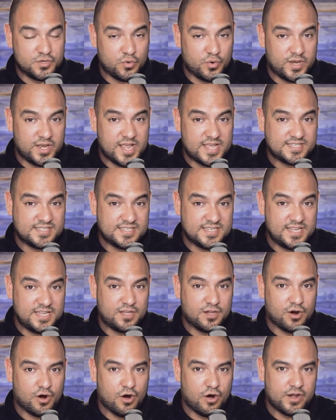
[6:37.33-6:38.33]
to an
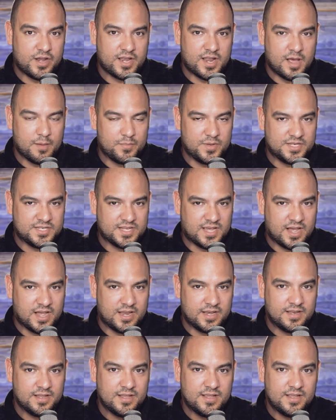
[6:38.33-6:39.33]
SD card and not be
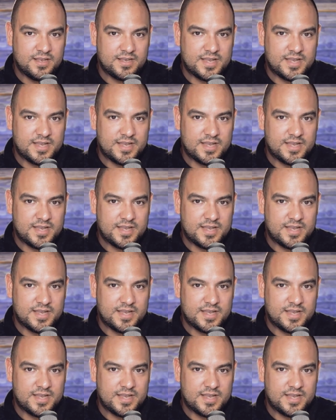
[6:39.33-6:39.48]
tied